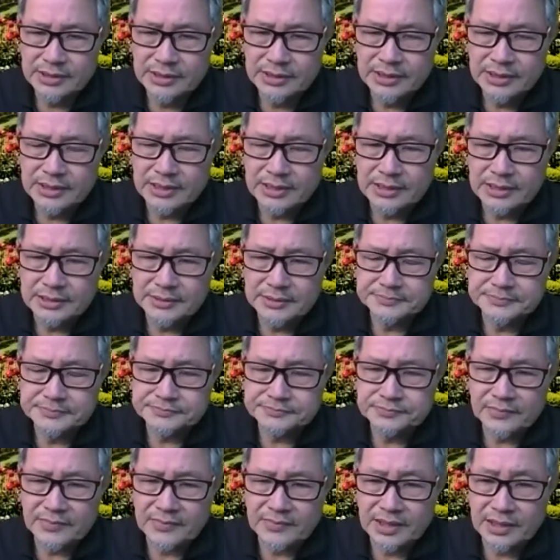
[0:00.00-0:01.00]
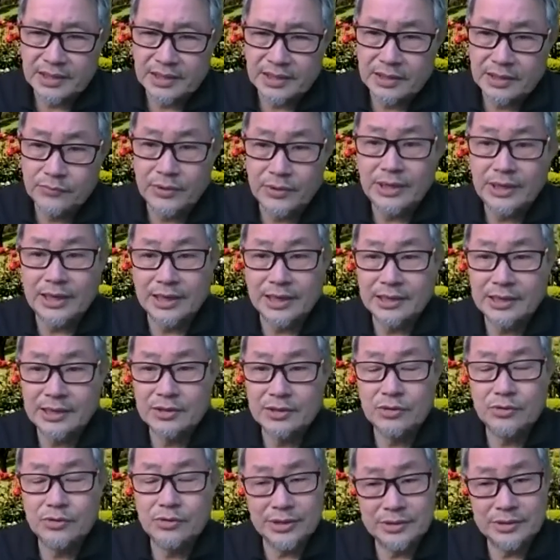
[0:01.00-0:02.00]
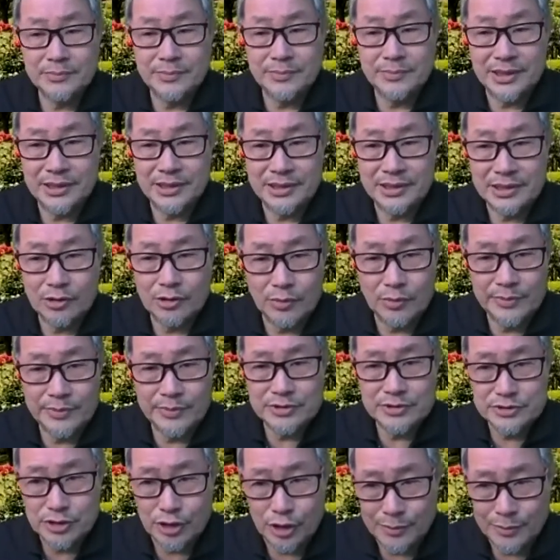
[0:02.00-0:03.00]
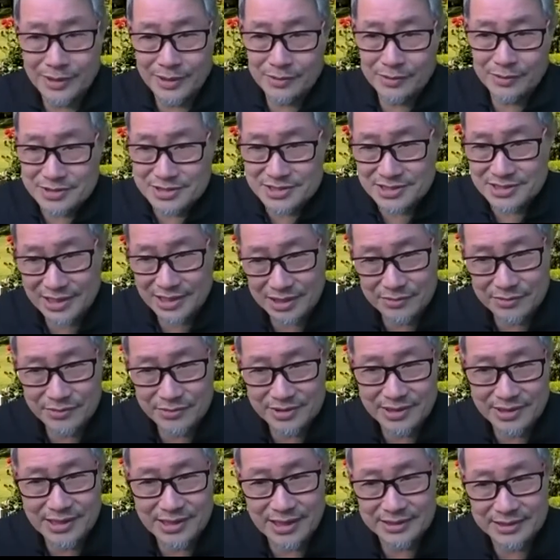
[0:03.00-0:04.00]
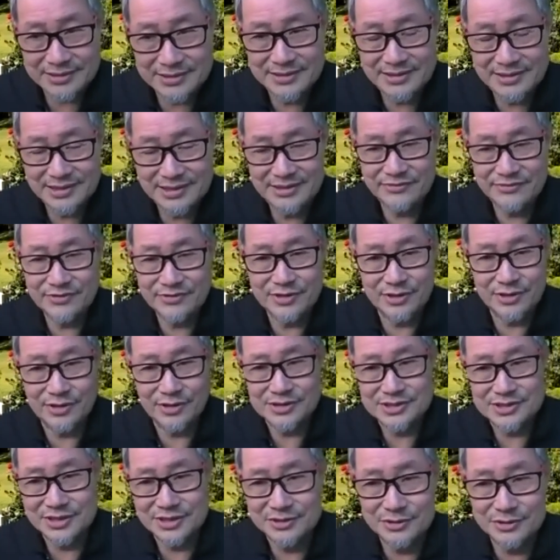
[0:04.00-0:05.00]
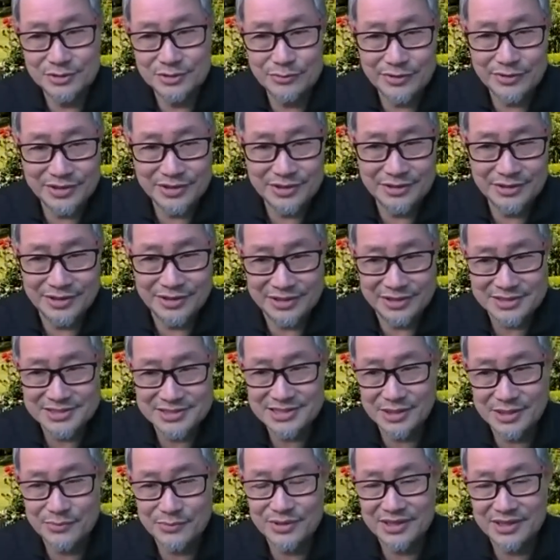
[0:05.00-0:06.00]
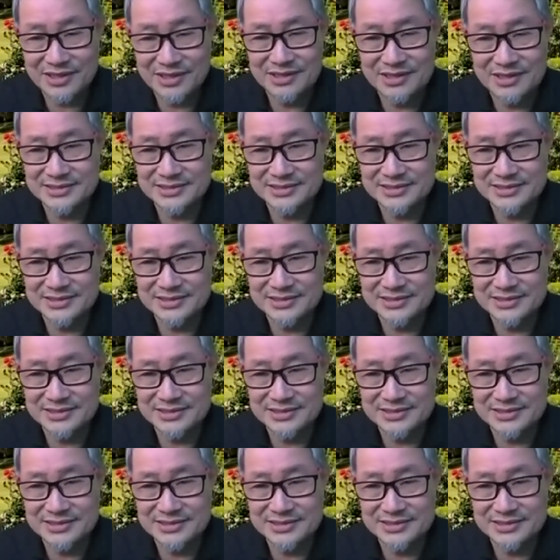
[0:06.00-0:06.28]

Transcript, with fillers: and and when I quit my corporate job, I was stuck with the garden leave clause. I don't know whether you understand what that is.